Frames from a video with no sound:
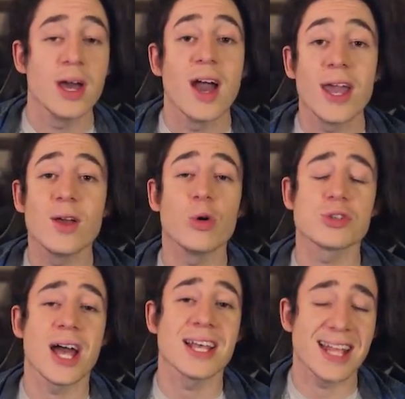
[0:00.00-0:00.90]
He also
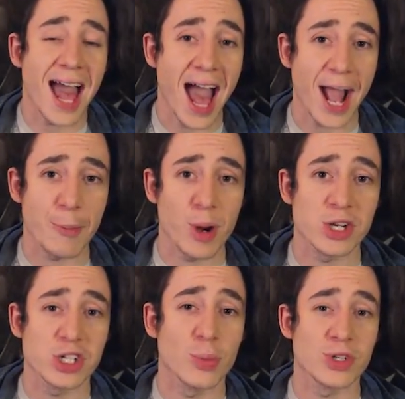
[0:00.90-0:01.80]
has the hack
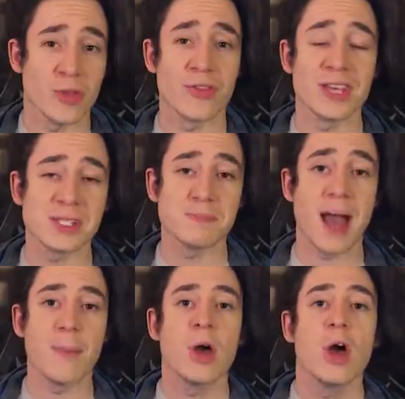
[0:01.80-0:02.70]
pressure, which on this map,
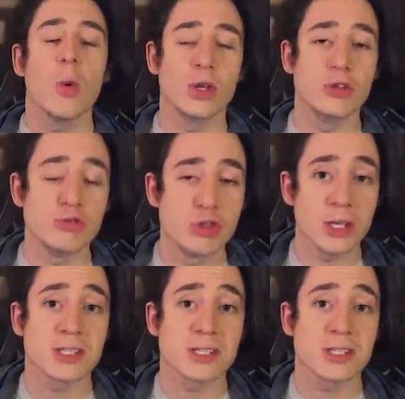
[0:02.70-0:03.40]
when you just